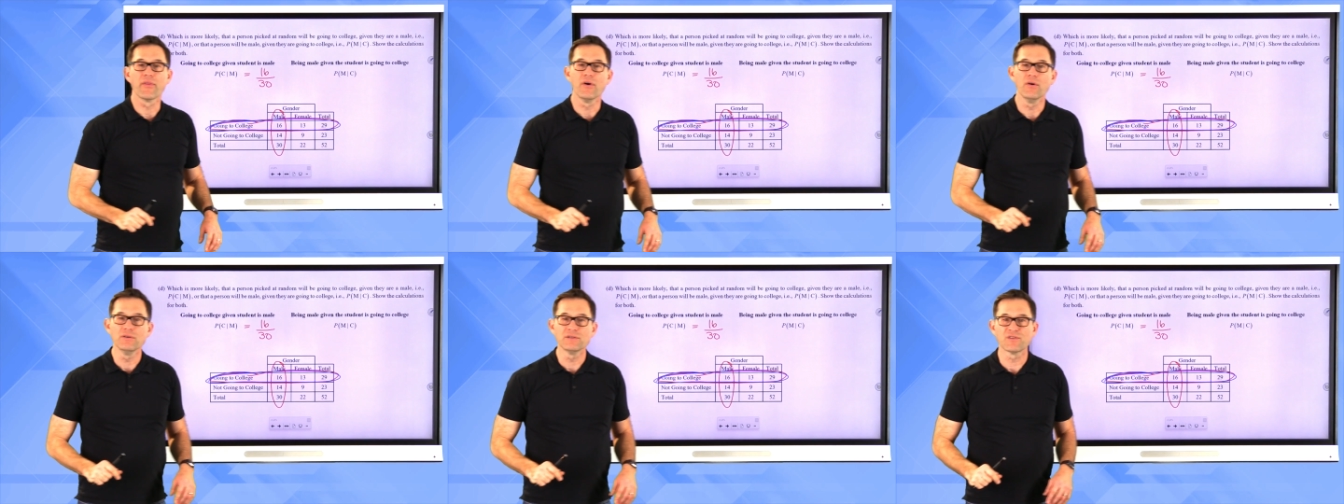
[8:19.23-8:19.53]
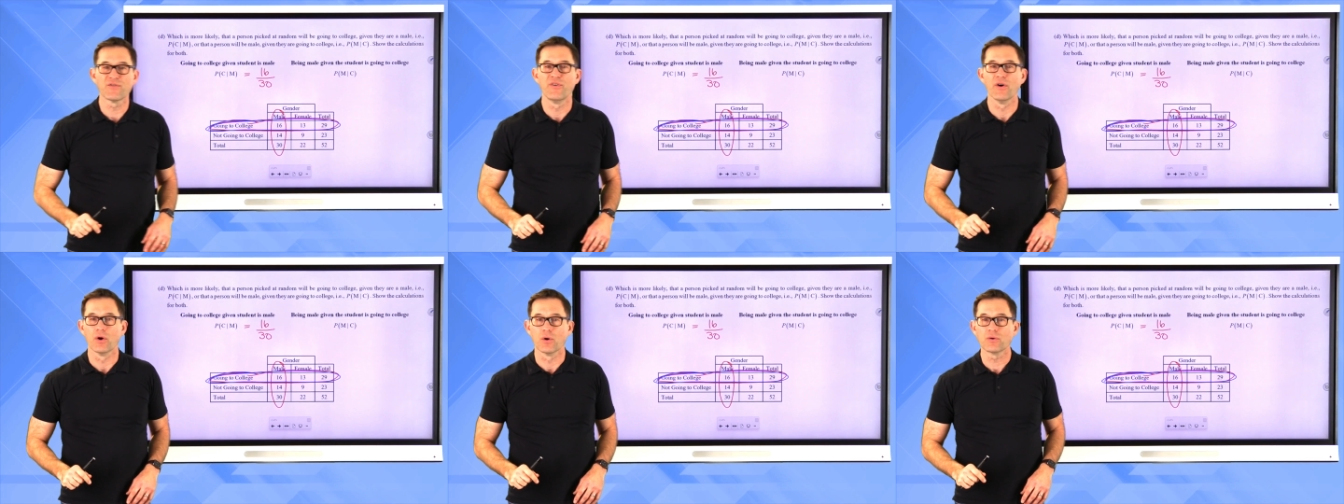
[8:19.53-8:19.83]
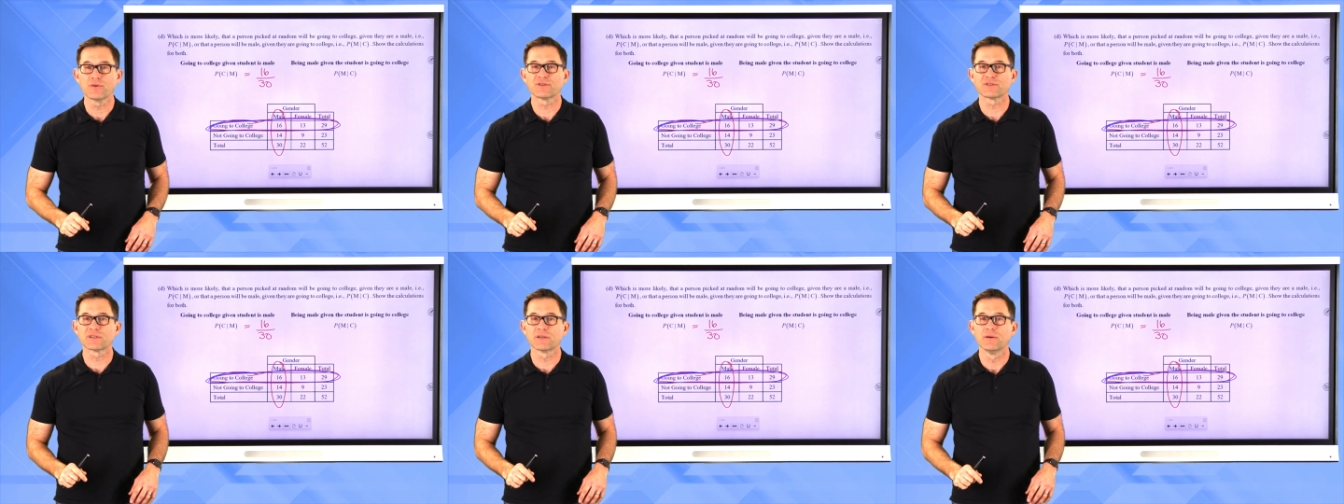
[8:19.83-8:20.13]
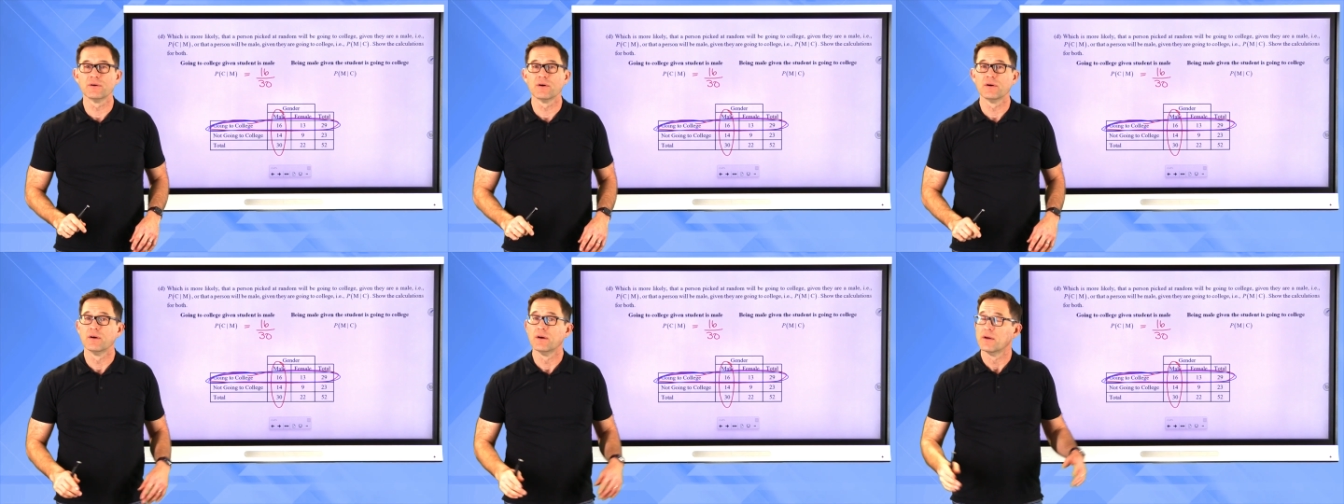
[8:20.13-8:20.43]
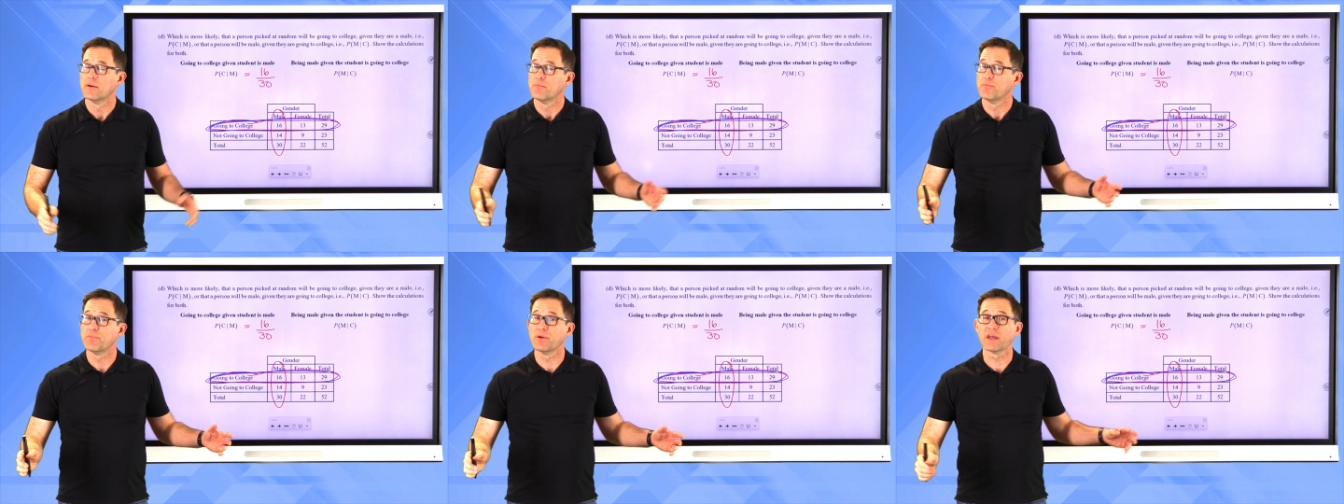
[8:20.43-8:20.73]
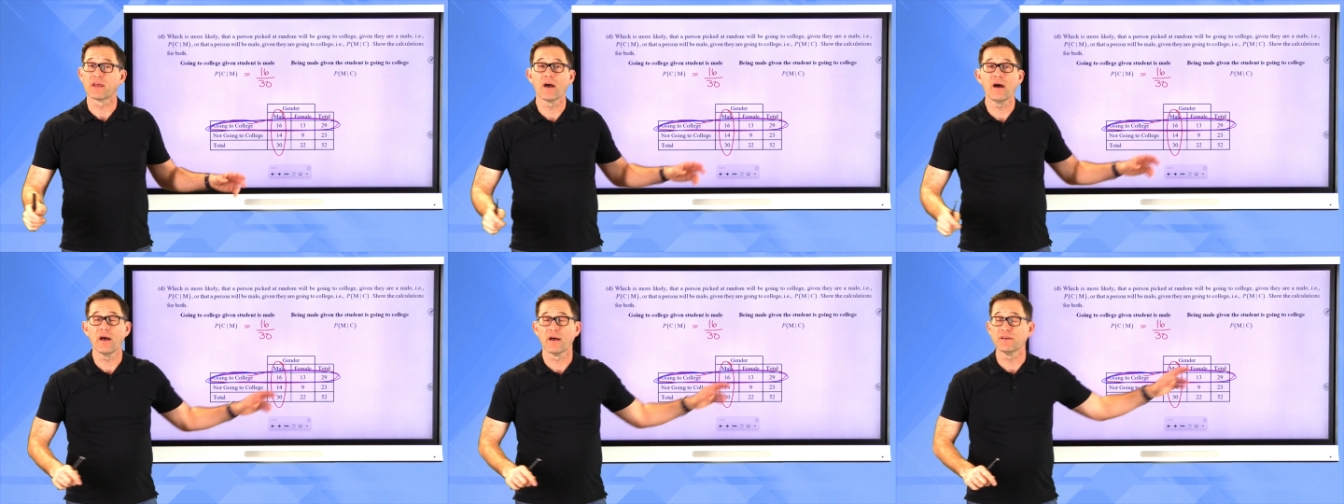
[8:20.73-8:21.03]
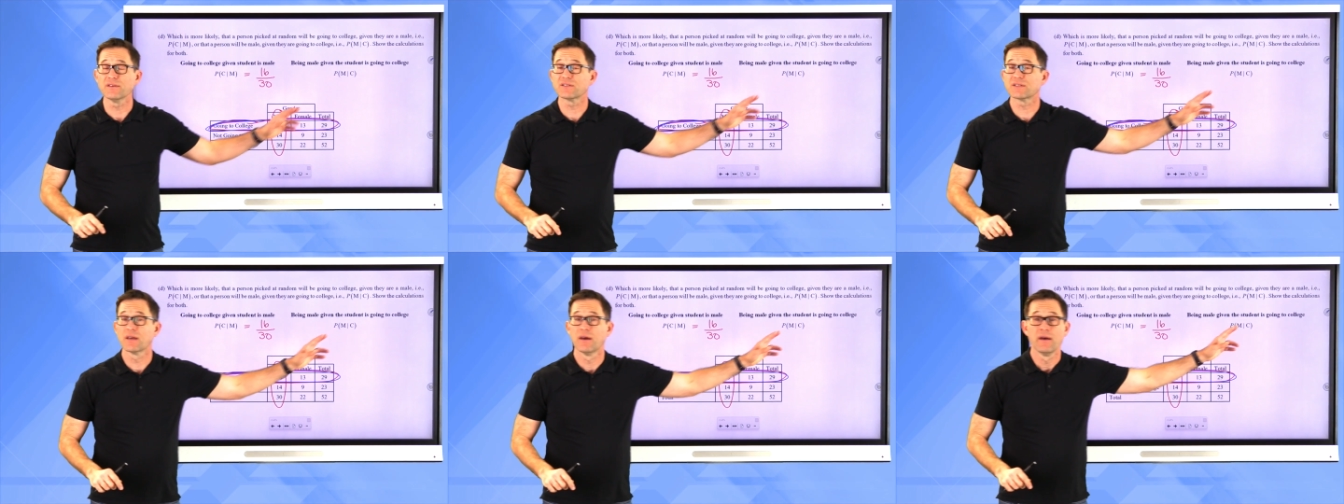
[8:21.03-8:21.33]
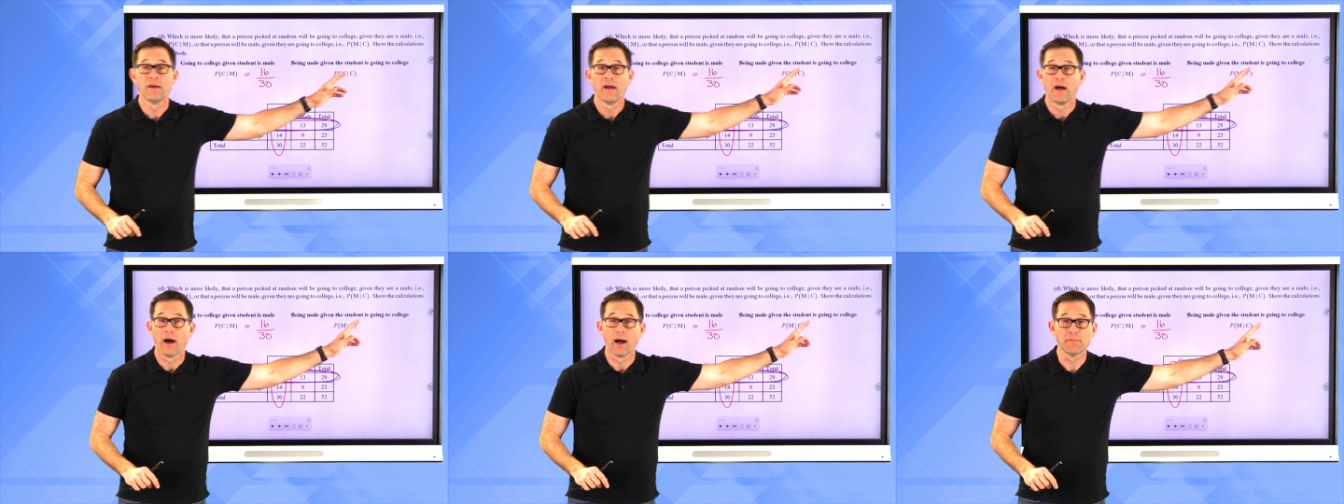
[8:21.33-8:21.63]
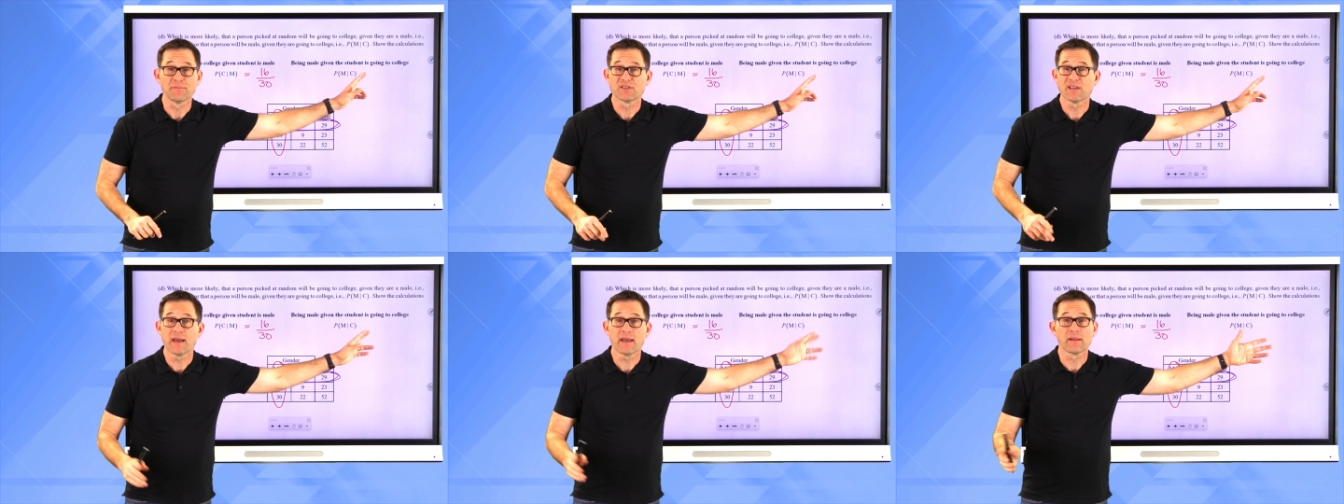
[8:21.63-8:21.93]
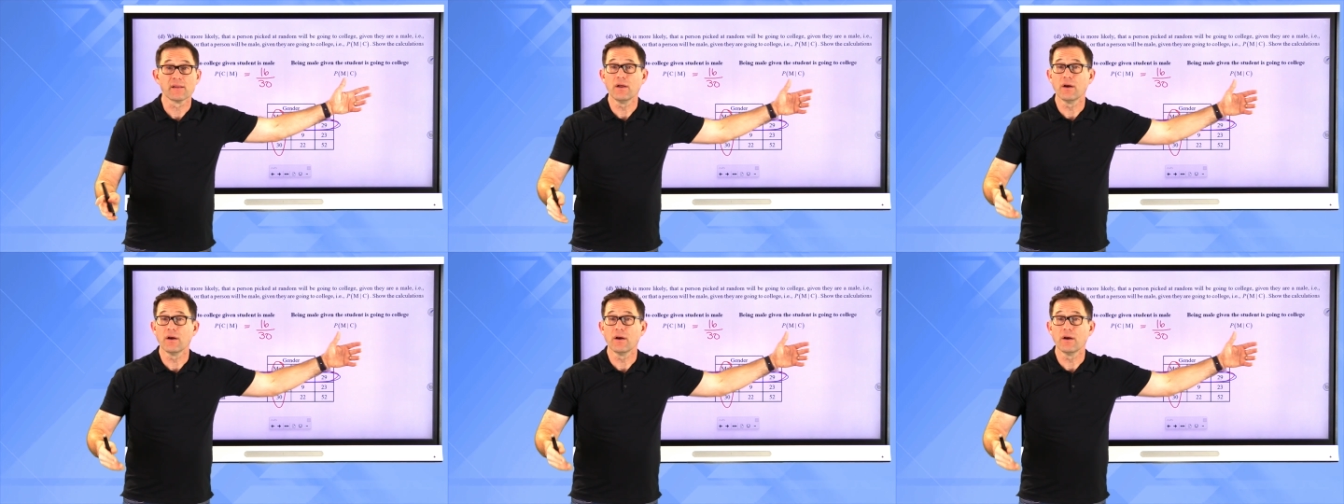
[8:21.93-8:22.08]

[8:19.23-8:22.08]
those folks because I'm saying,